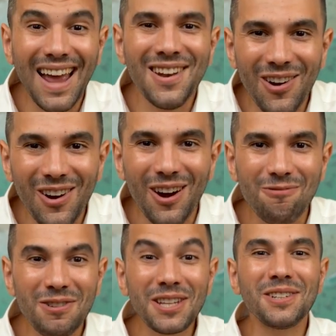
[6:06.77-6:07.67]
And no, a
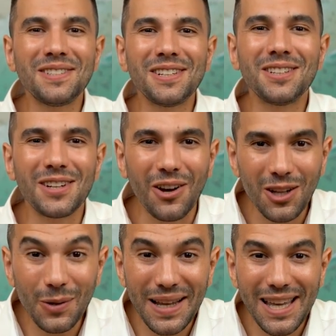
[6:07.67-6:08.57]
really good deal on a
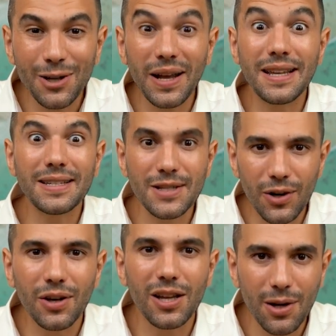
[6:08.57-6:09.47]
holiday getaway is
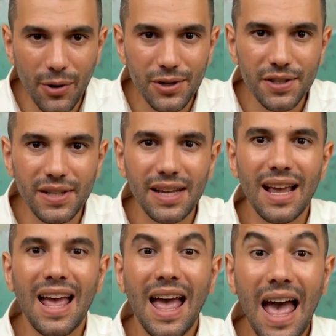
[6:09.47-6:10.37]
not an emergency.
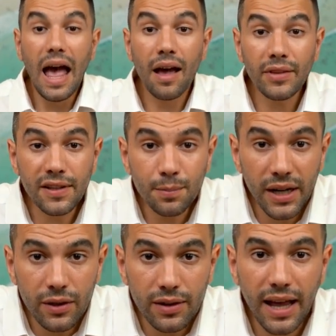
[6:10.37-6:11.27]
Having this
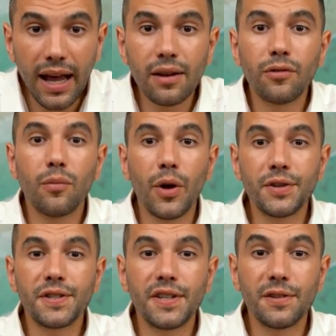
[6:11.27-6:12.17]
money on hand for
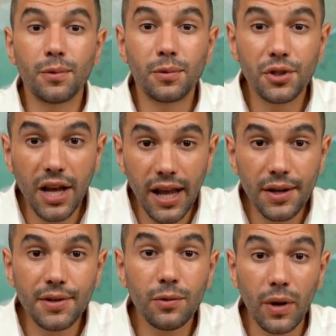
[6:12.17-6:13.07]
emergencies will
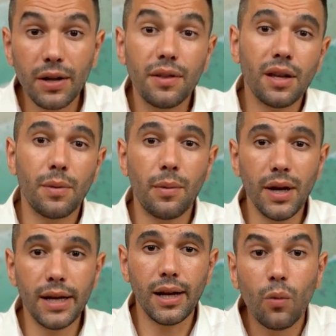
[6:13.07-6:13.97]
change the way you think about
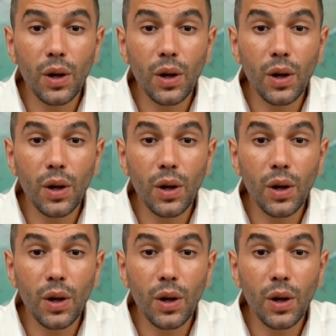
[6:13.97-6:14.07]
money.